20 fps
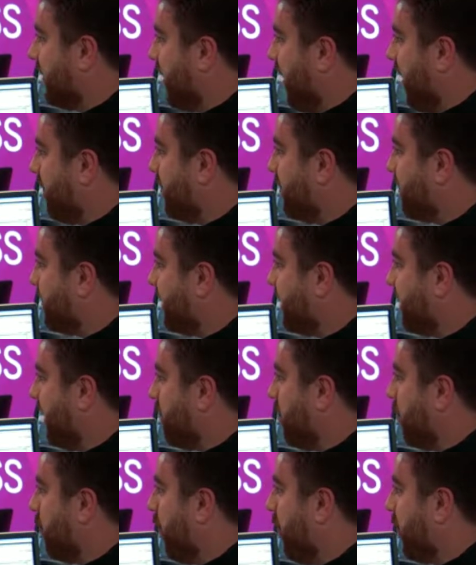Have you seen
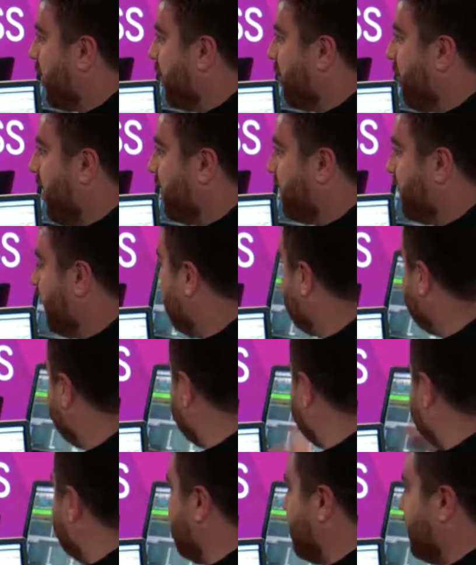anyone walking around and it's oh my
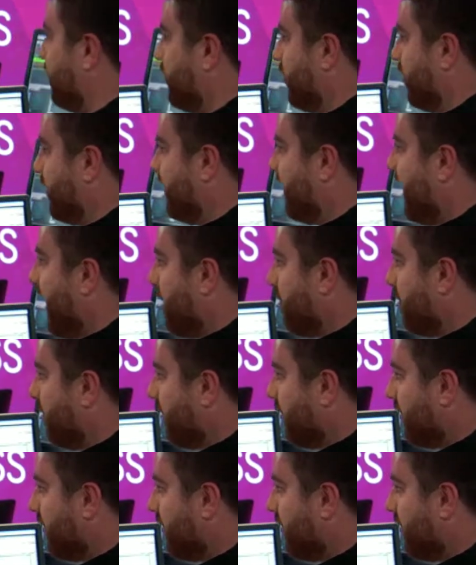God, it's Johnny Depp?